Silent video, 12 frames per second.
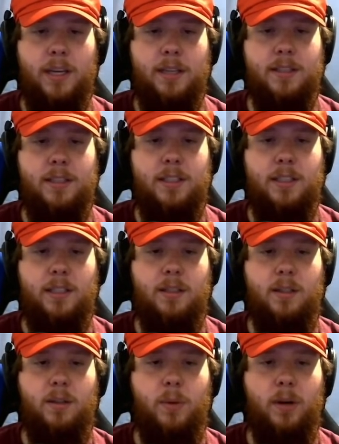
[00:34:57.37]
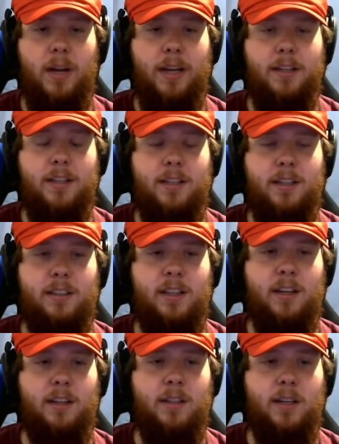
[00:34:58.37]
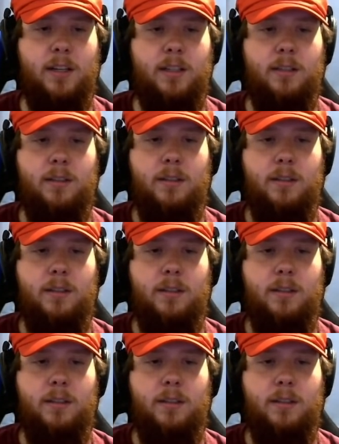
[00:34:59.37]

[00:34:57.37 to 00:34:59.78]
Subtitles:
Hey, Sajiki, we're headed to TikTok clock.